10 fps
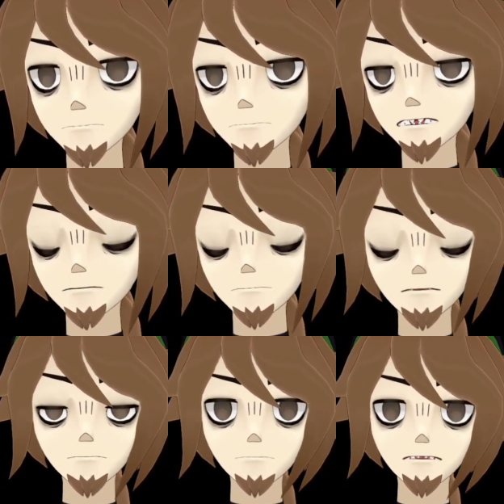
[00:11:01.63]

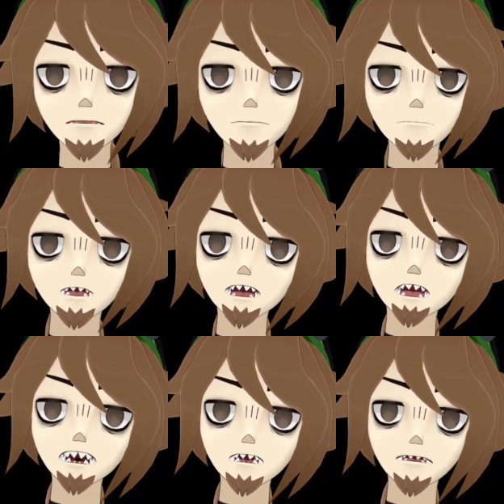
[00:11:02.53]
Therapy has gotten way
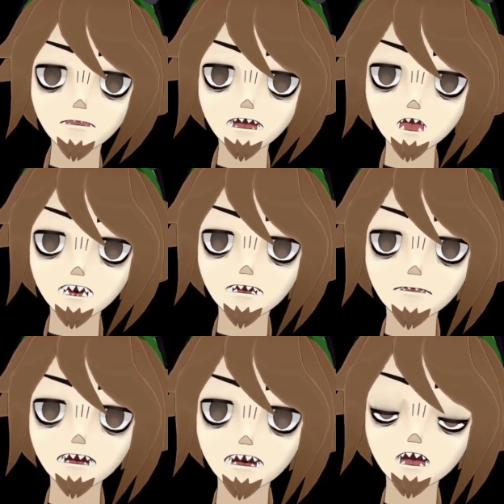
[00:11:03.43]
better for me, I'll
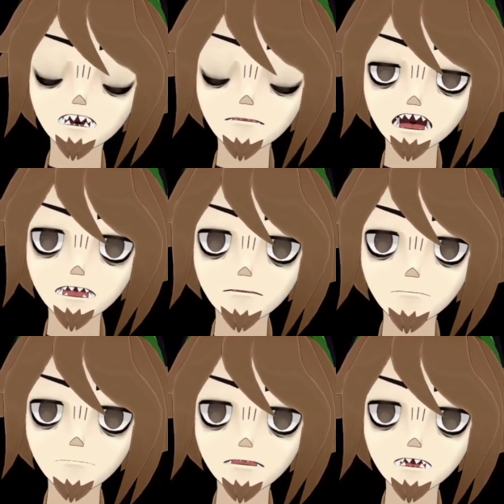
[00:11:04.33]
fully admit that.
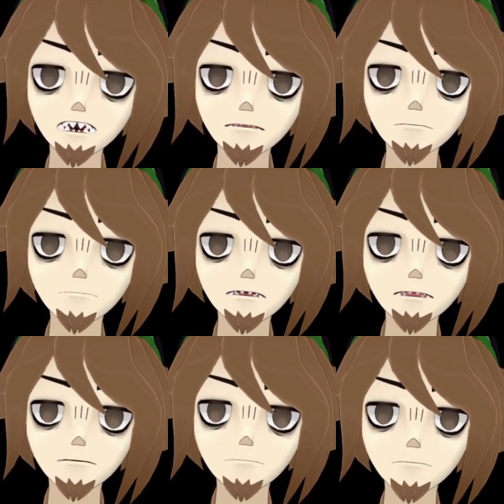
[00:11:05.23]
I'm still in it
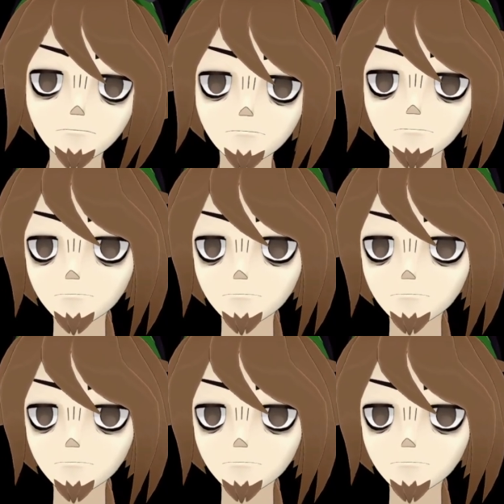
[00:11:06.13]
though.